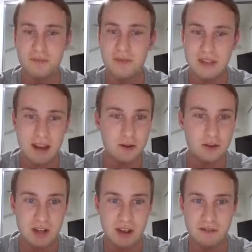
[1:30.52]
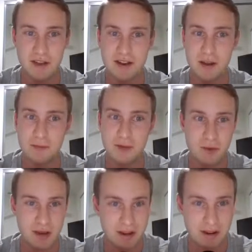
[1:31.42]
Tattooed Chef end up
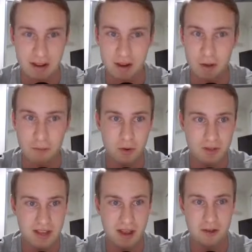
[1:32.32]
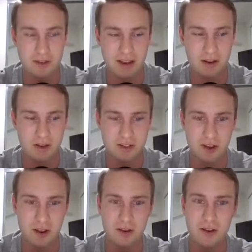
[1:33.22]
doing a lot more sales at
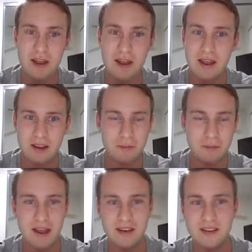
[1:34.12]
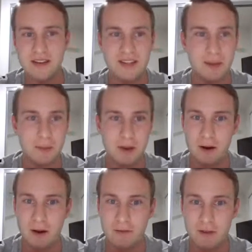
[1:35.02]
Costco compared to some of their
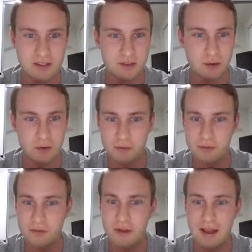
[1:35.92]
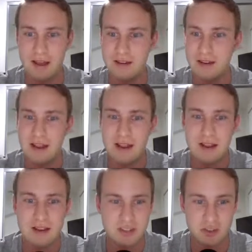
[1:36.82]
other sort of
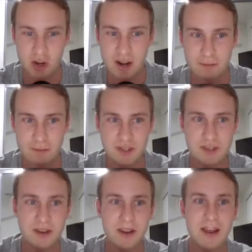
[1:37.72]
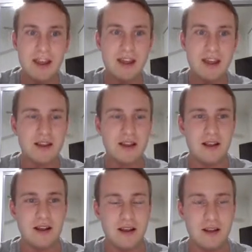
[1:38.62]
streams.
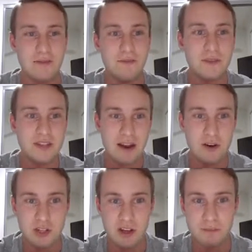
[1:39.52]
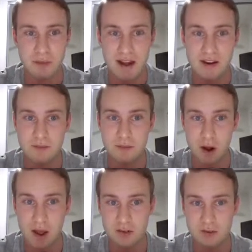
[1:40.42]
Tattooed Chef branded
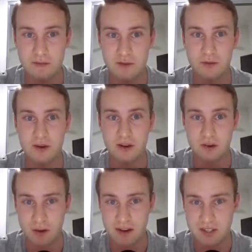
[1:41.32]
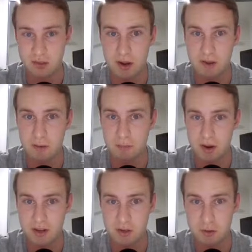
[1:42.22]
product revenue, it increased
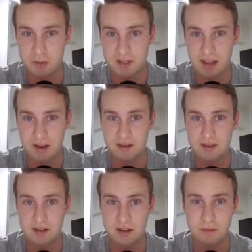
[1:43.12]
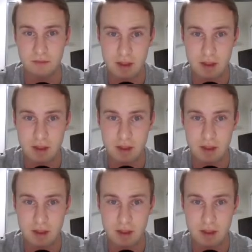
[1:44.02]
21.2% to